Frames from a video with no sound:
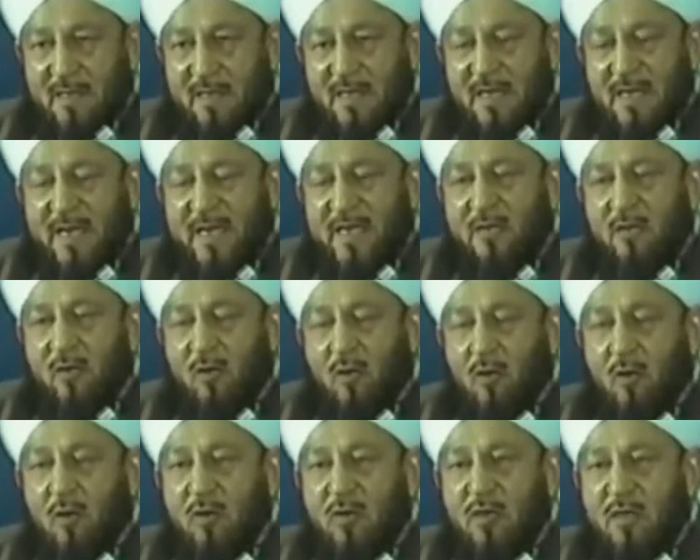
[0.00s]
Later
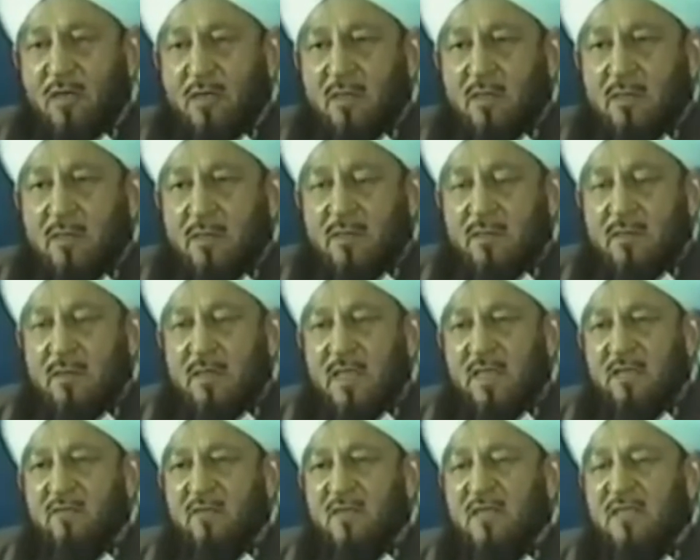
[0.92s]
on,
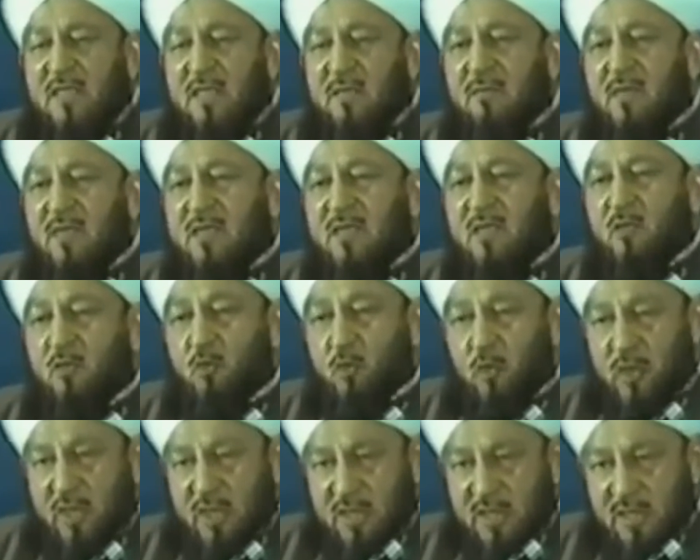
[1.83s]
there were some other
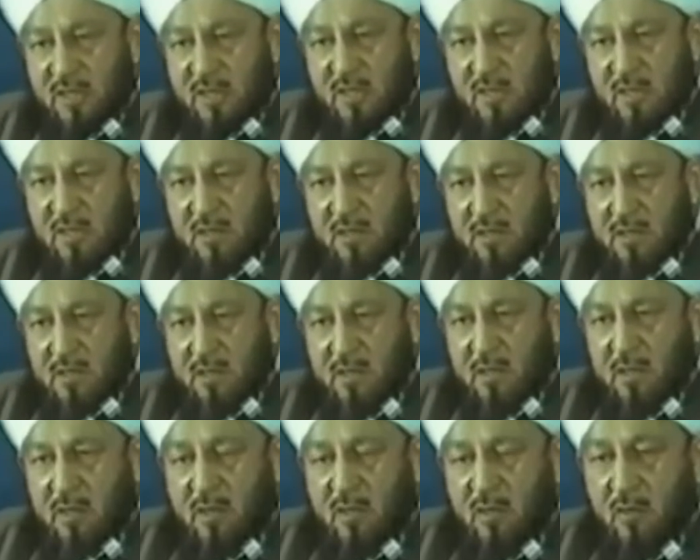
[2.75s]
jurists
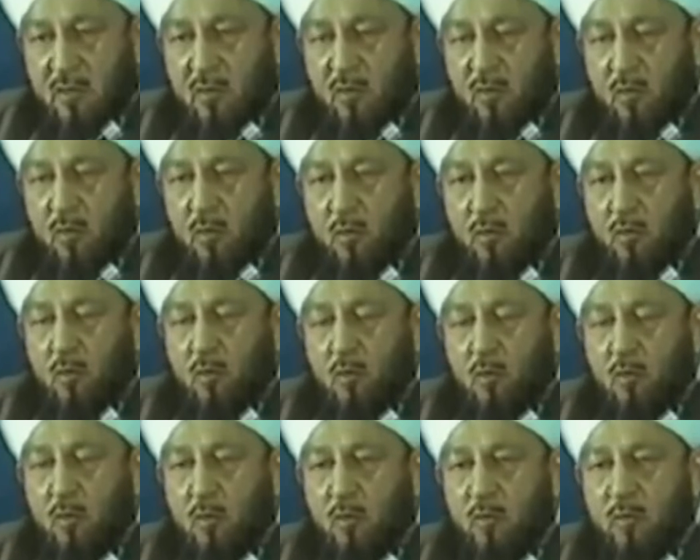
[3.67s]

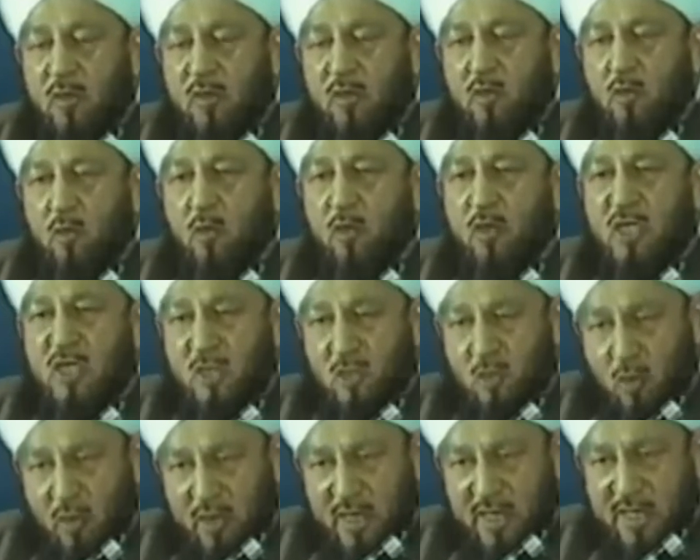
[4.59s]
who were so
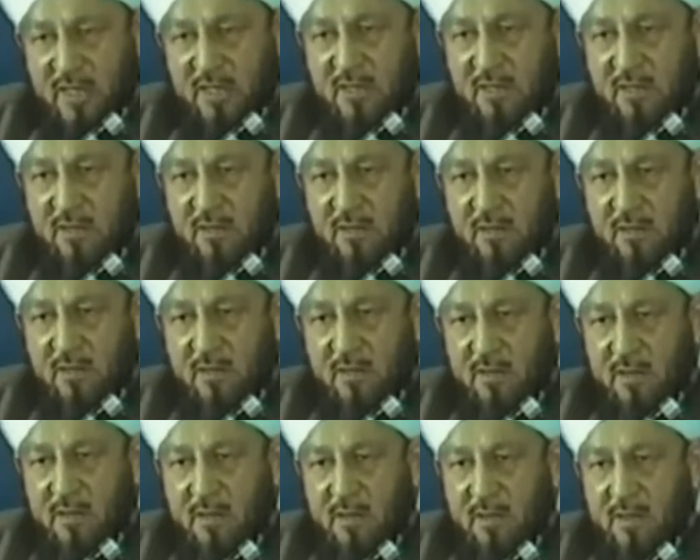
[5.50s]
dishonest
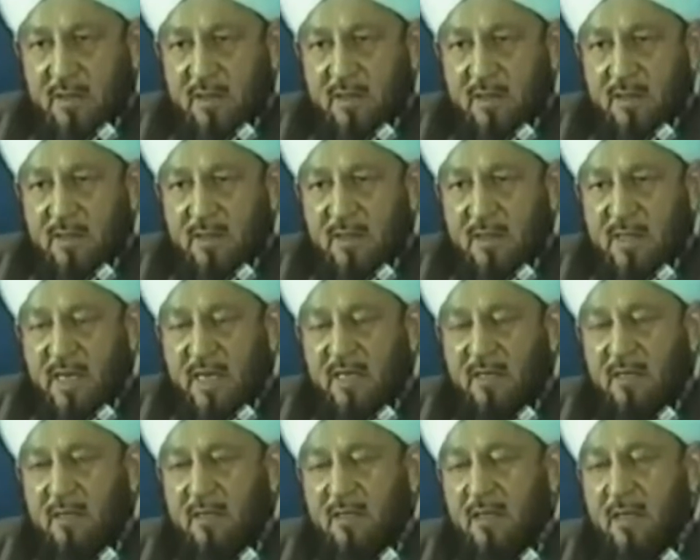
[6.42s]

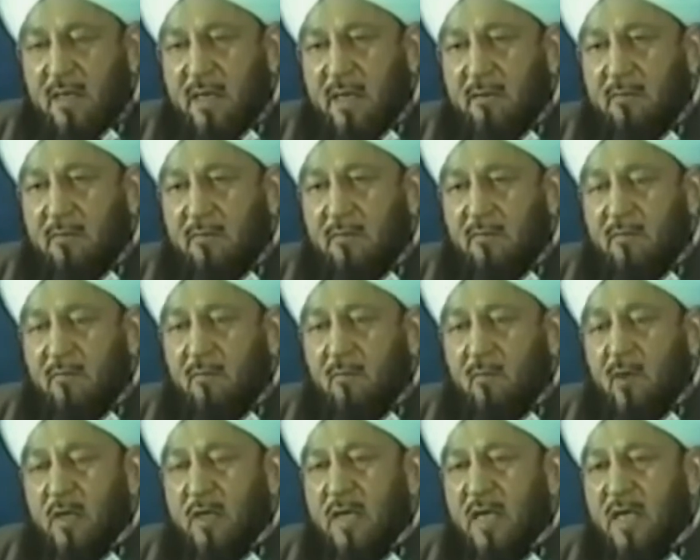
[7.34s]
that
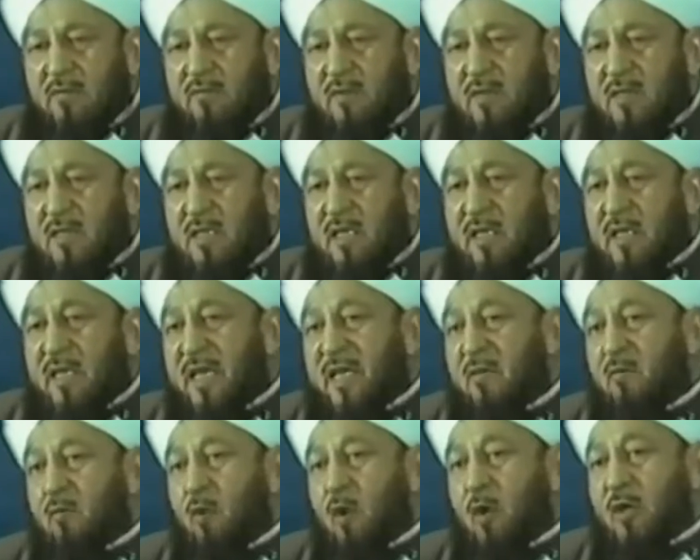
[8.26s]
whatever the
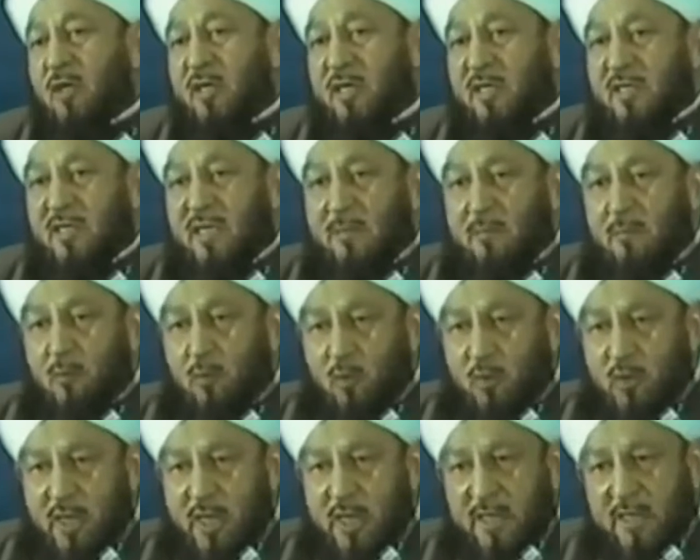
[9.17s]
king wanted them
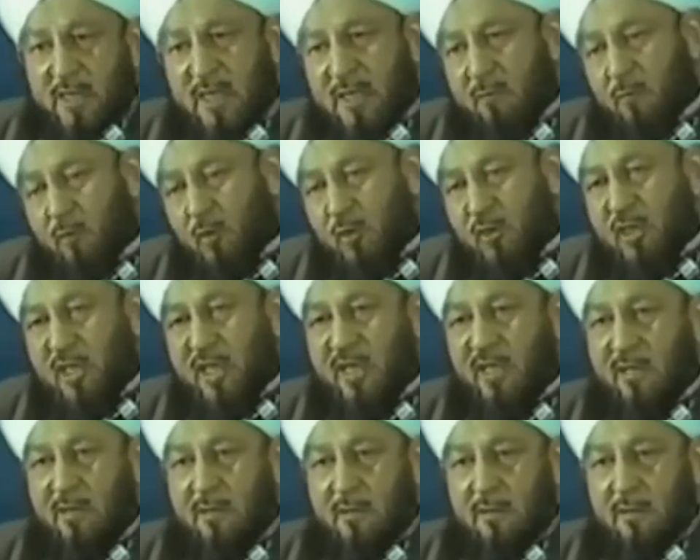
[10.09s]
to say, they would say.